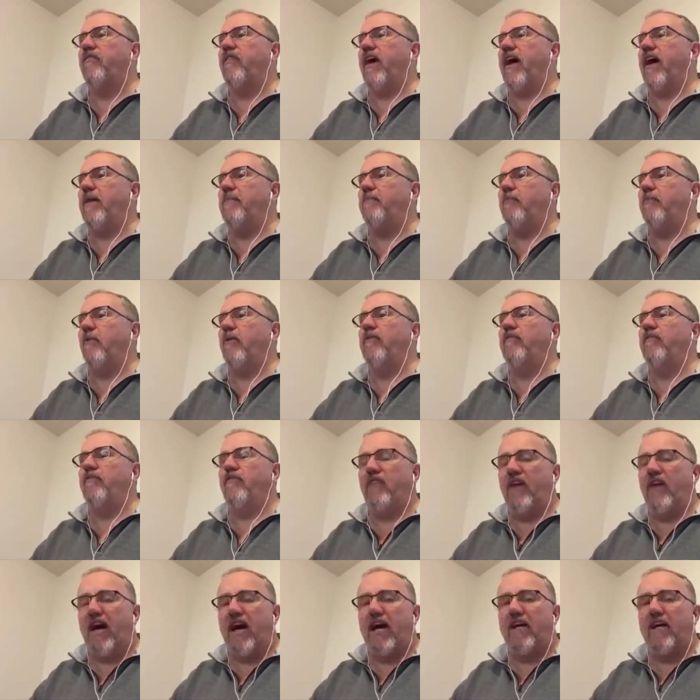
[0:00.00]

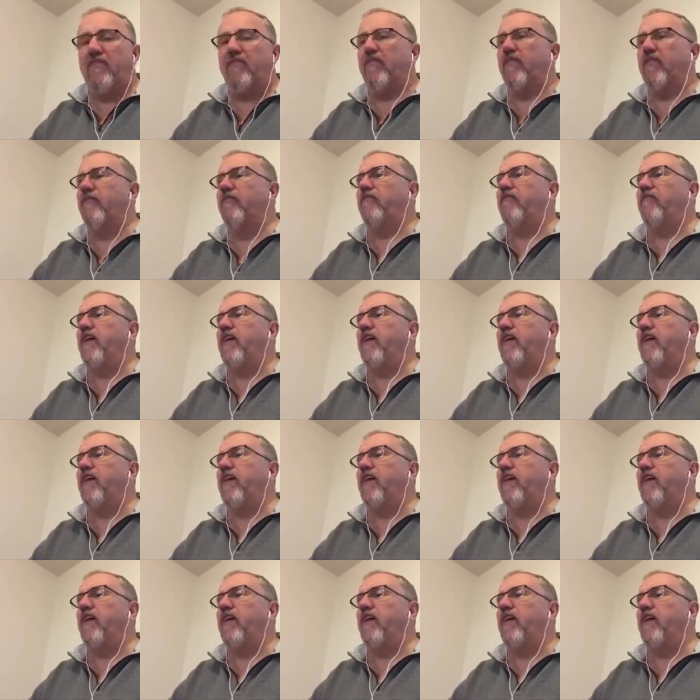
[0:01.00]
5.5,